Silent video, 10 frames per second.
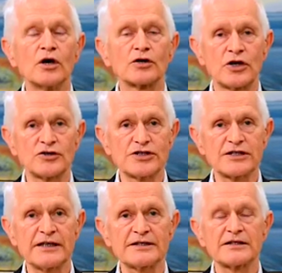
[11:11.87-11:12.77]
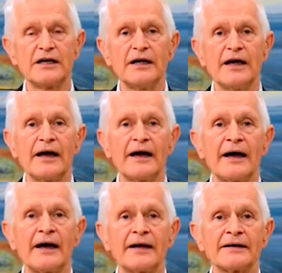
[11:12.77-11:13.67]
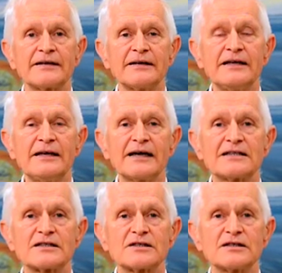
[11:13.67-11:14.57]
consciousness. And he has